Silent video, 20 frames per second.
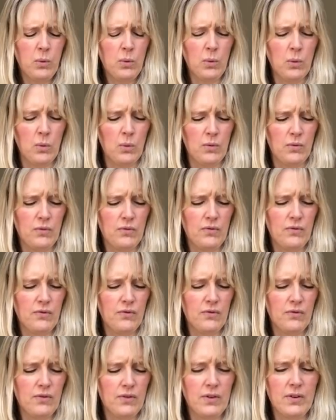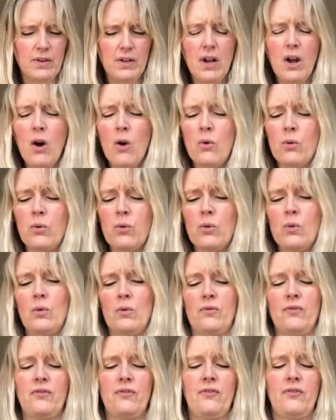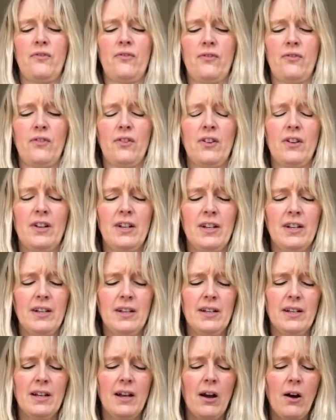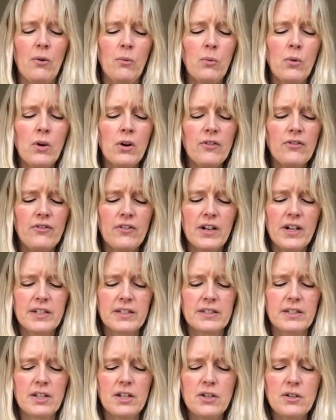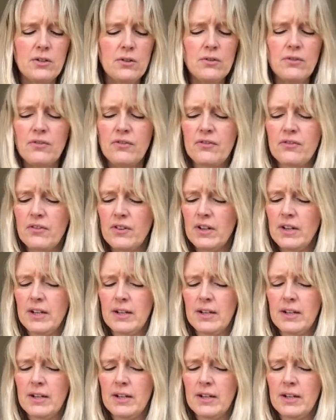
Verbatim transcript: Woof. Woof. A woof and an oof.